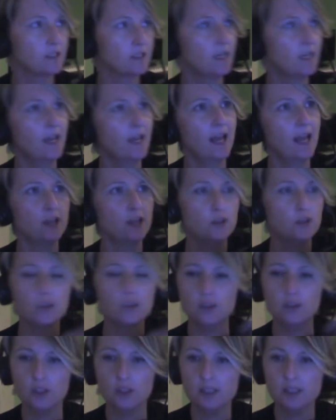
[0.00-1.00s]
you can
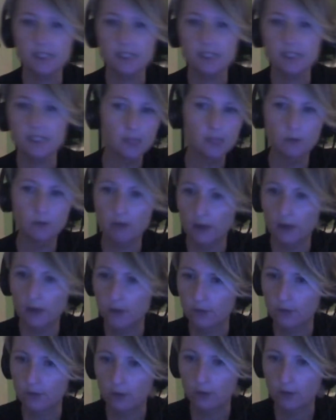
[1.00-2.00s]
just stick them around the
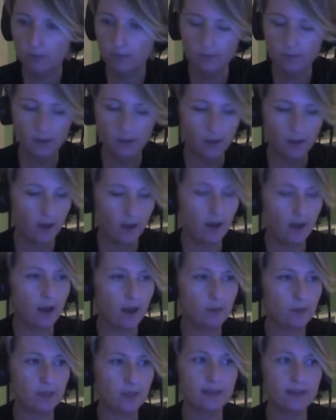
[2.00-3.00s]
room,
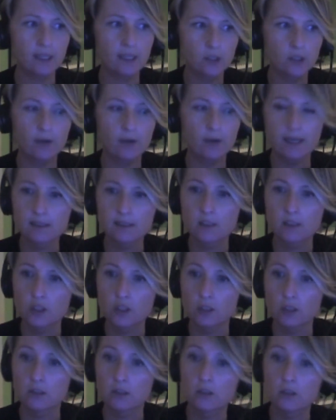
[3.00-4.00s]
and then you ask
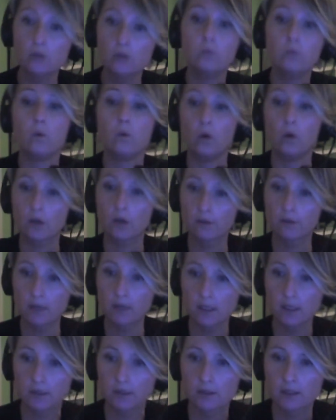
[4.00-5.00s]
students to walk
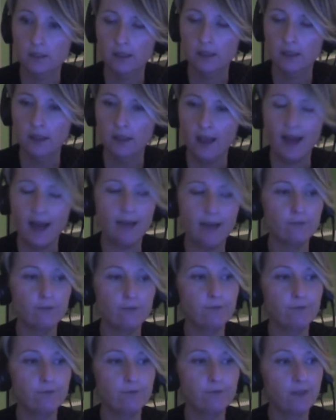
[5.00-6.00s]
around.
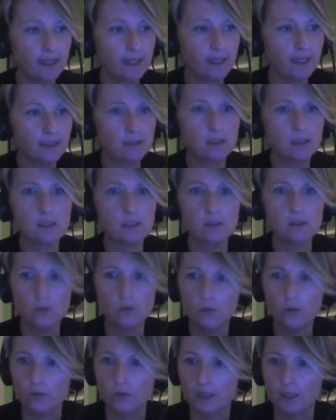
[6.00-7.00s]

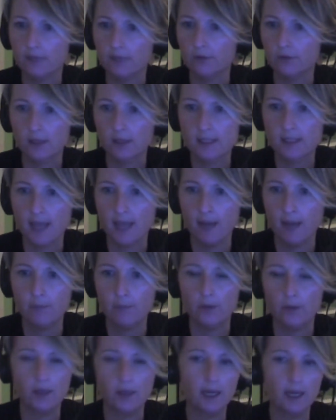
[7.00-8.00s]
Story, for example, that
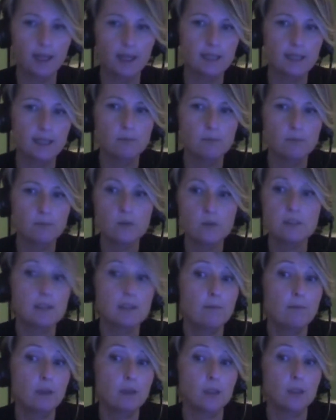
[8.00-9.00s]
is most
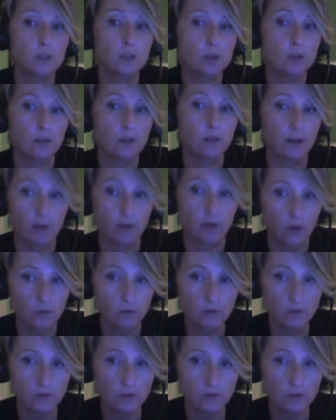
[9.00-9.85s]
similar to their own,